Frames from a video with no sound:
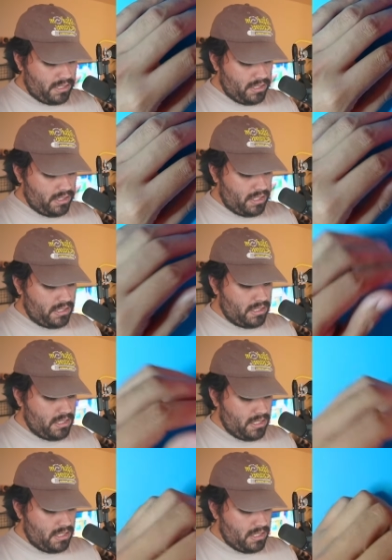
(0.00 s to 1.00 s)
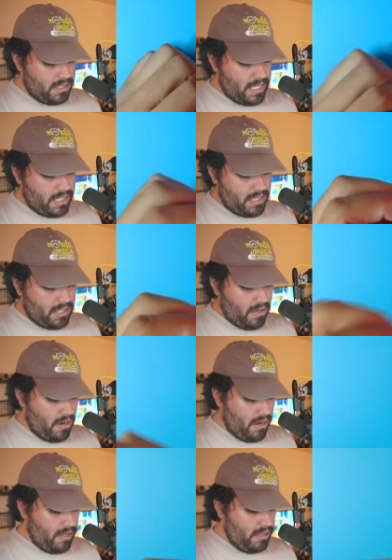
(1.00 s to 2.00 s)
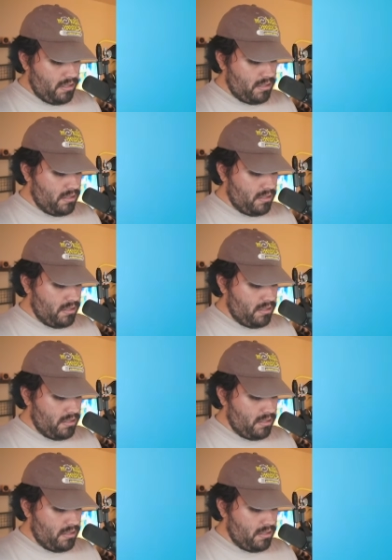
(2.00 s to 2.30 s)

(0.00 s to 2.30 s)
to just take the card,